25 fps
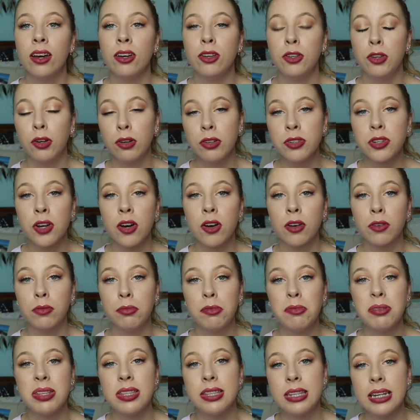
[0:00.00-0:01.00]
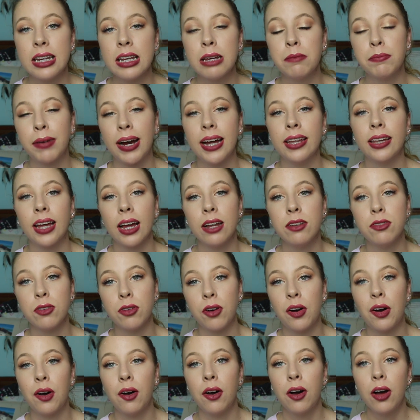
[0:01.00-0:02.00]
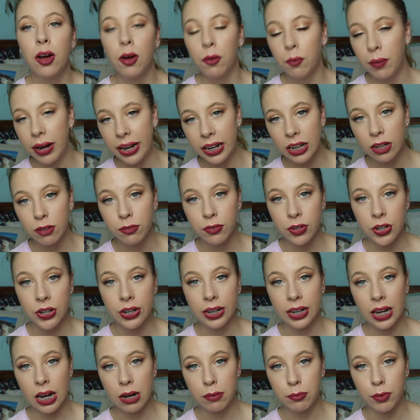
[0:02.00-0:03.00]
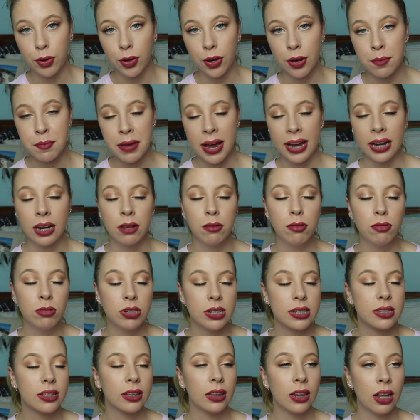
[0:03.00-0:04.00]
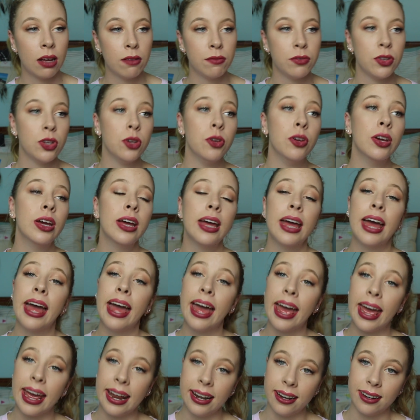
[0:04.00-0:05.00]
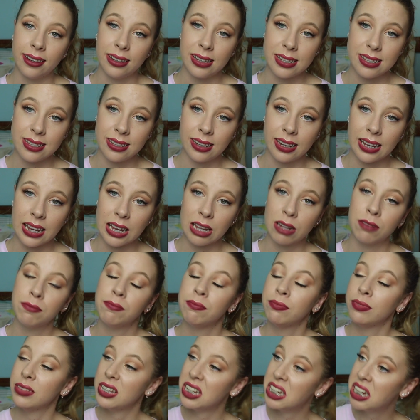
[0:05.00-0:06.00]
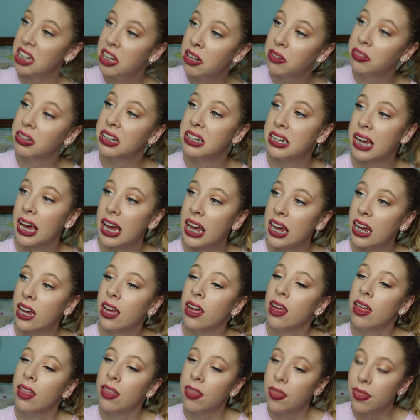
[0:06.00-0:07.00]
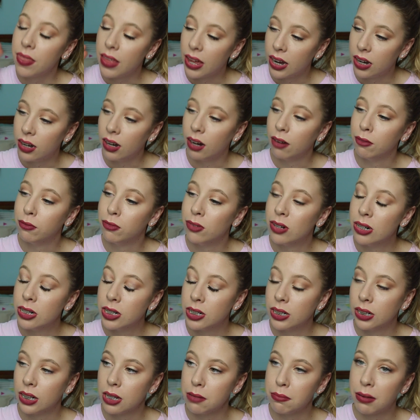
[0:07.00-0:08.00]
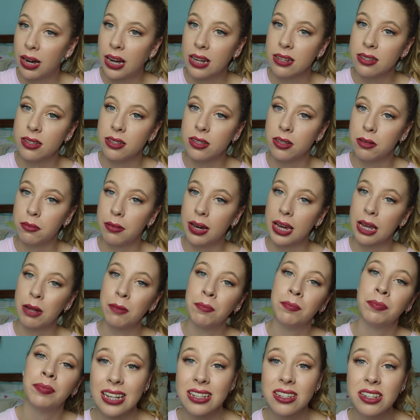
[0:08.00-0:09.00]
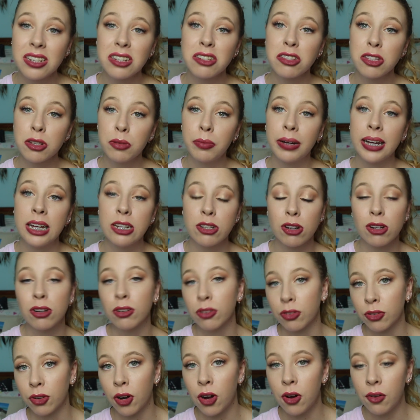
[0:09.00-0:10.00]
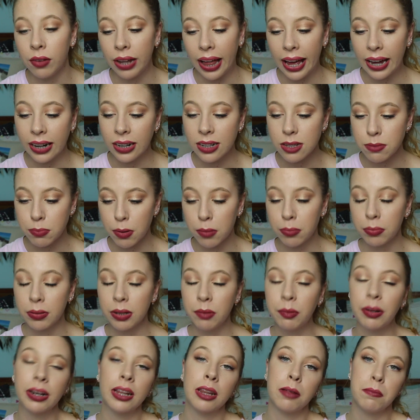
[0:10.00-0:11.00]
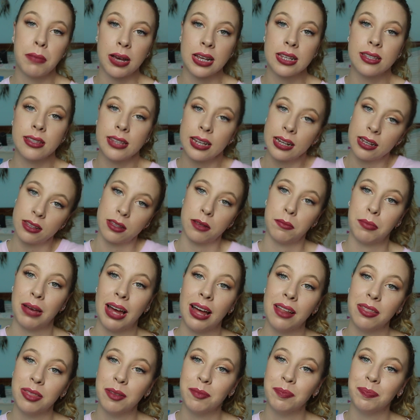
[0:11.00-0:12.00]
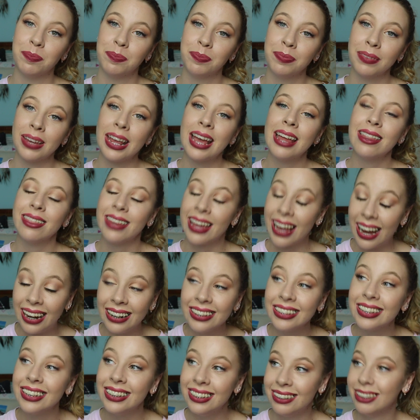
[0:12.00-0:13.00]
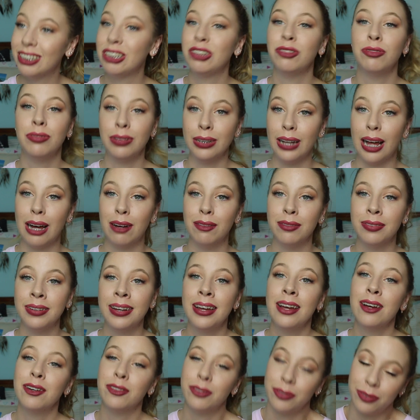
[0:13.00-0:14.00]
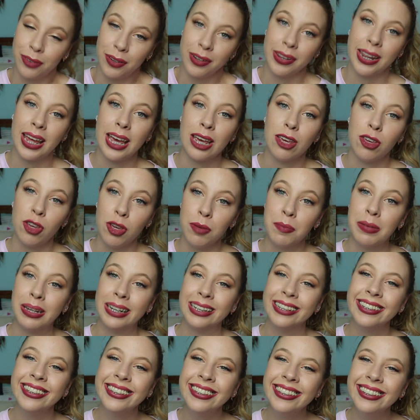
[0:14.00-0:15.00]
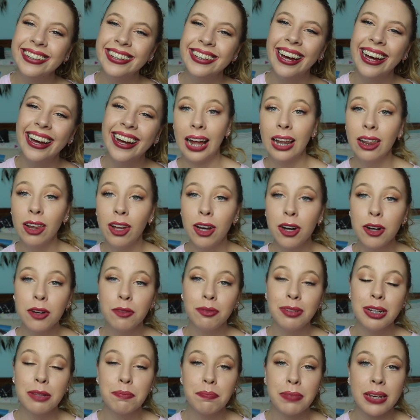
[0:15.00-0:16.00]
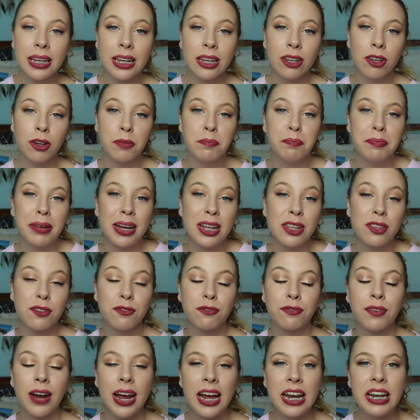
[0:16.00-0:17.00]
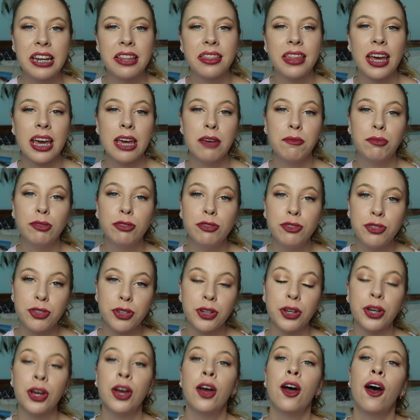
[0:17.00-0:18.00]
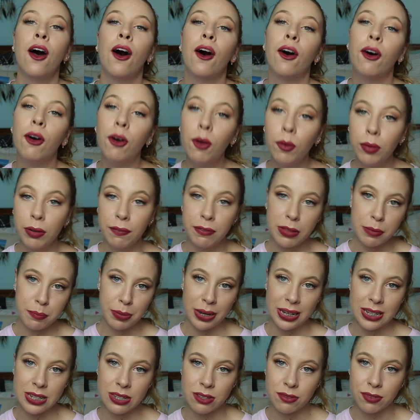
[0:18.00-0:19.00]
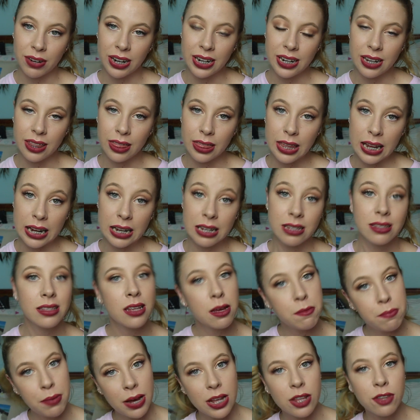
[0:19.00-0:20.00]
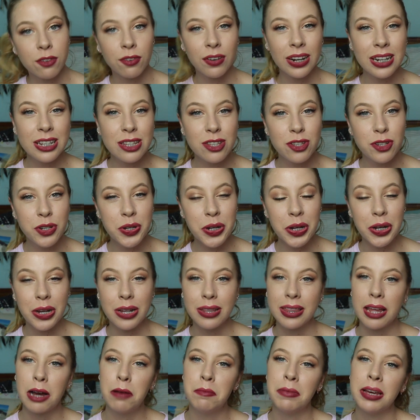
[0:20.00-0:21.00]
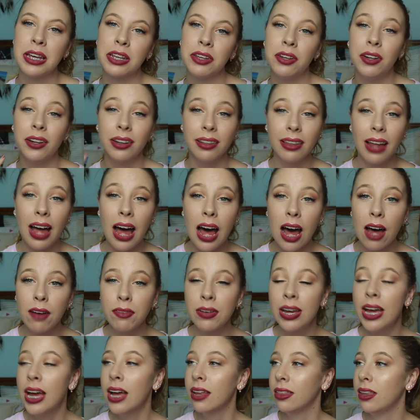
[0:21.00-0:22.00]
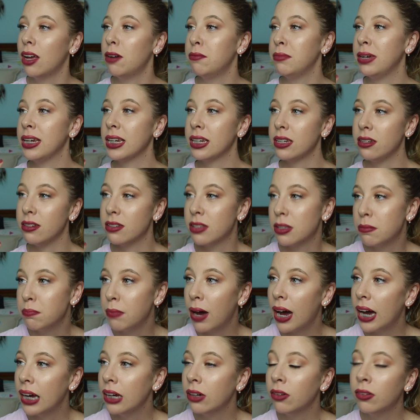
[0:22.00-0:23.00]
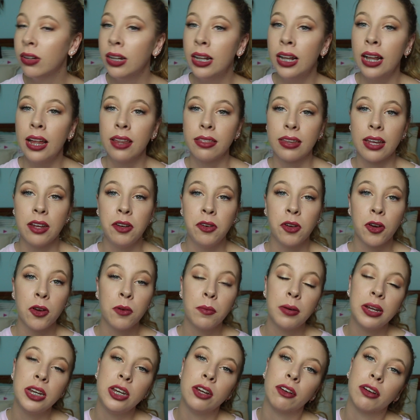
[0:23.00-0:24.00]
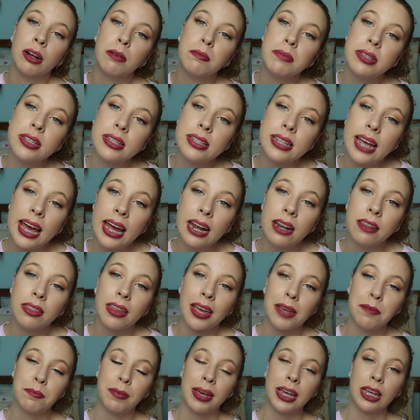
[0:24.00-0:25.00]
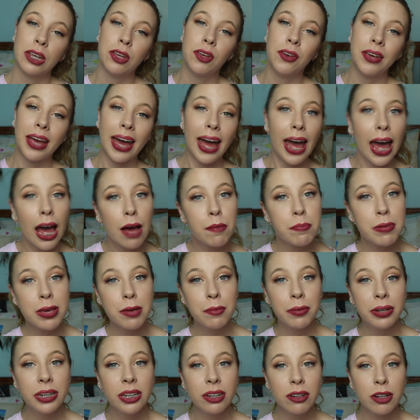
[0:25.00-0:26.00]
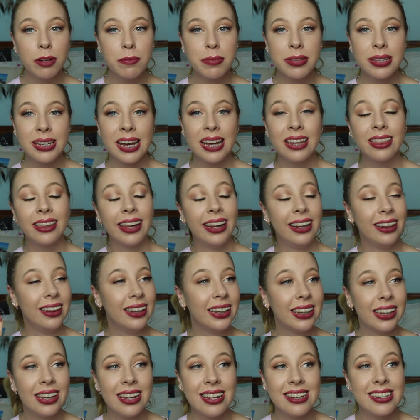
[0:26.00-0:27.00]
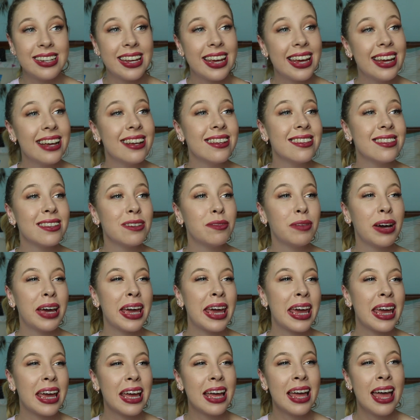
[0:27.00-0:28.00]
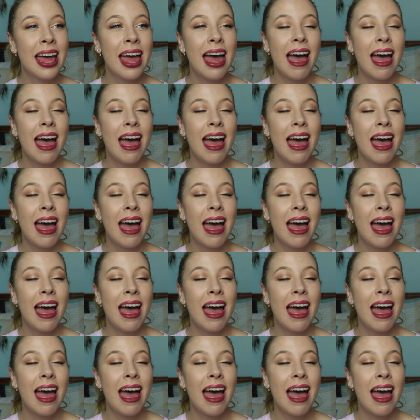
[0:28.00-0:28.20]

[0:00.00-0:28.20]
your dog will be sitting by that door waiting for you to come home, and it will just love you endlessly till the day that it unfortunately passes away. That's just the way dogs roll, and it's probably one of the best things about them, their unconditional love for their human. Along with being your best friend, they will do all of the best friend things that best friends do. They'll make you laugh, they'll make you smile, they know when you're upset, they make you happy when you're upset, they lick your tears away.